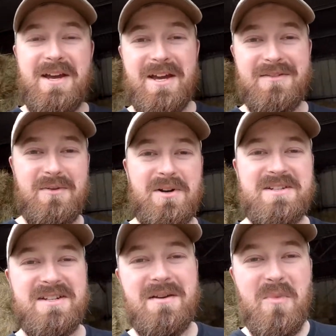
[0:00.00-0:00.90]
If you want to
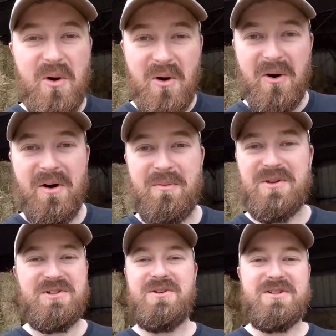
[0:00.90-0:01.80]
see more, be
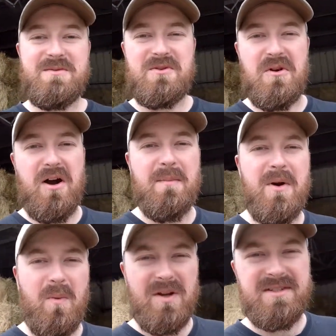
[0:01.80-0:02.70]
sure to subscribe.
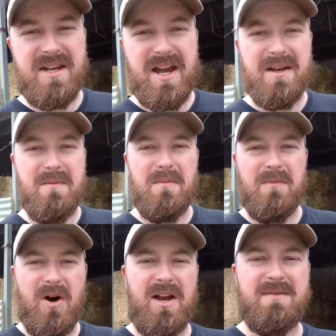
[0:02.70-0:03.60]
Once again,
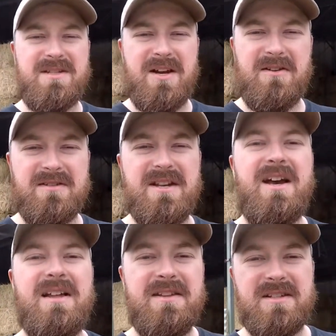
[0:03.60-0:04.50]
my name's Terrence,
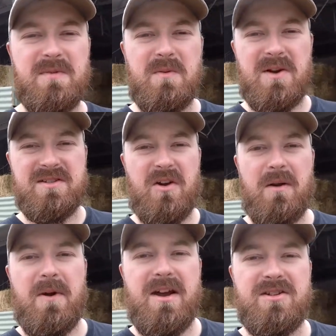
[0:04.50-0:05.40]
this has been Rust
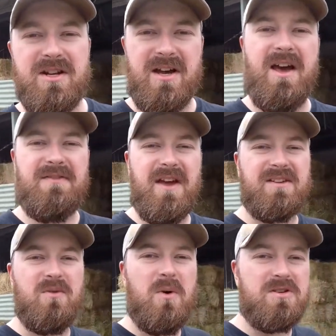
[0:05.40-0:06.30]
Iron Ranch, and
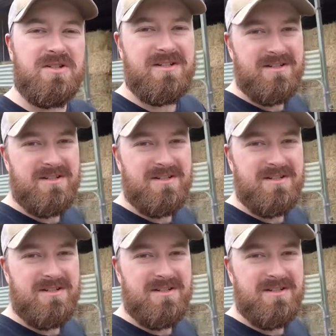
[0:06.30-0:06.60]
thanks for watching.